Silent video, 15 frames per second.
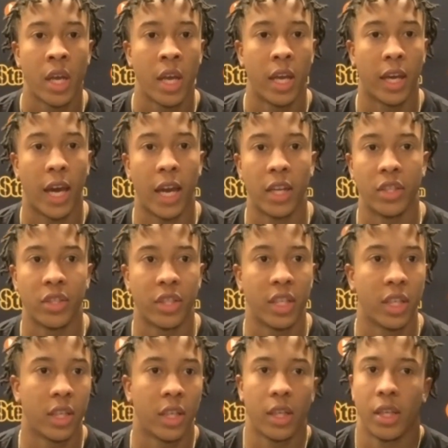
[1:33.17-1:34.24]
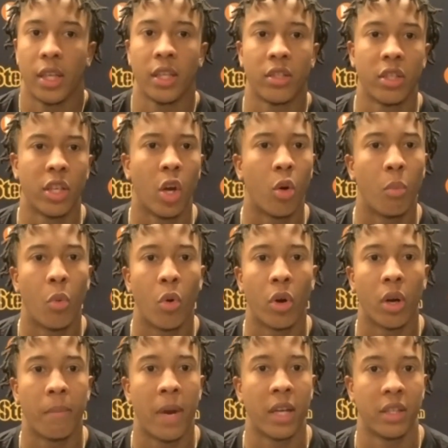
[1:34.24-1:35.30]
and kind of just get get to know more
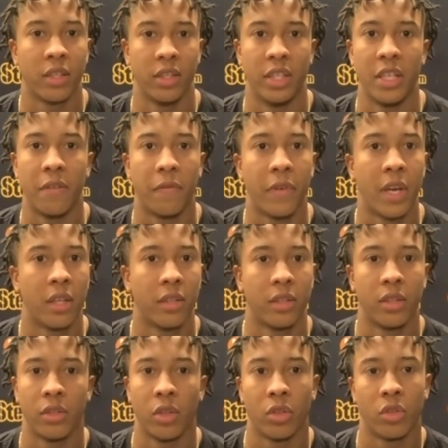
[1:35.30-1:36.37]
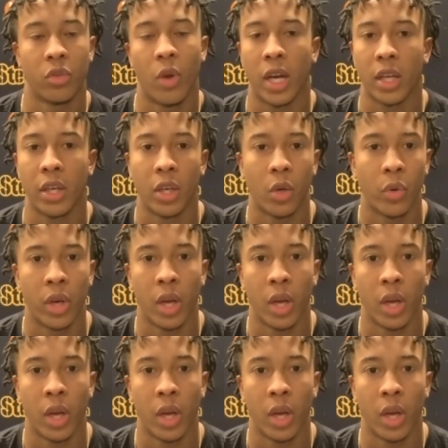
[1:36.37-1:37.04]
about this defense, and so so I can know it,